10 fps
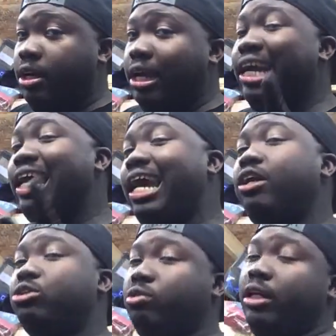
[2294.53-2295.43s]
It
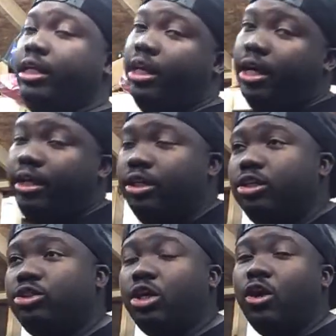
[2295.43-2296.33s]
handles really good.
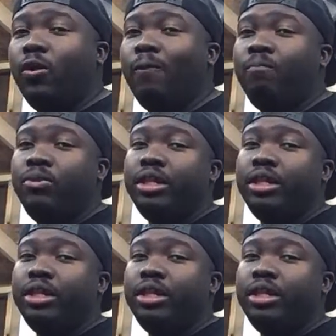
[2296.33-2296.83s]
So